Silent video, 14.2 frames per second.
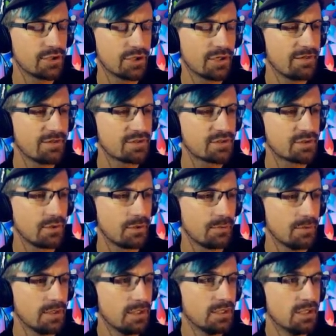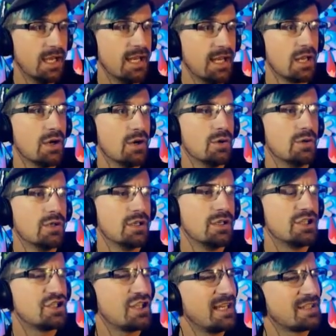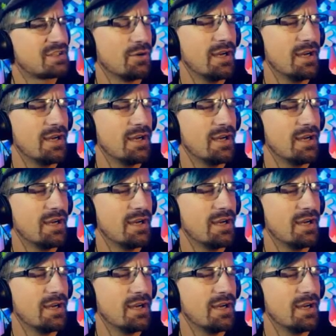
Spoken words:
Totally the storm. Hello, chainsaw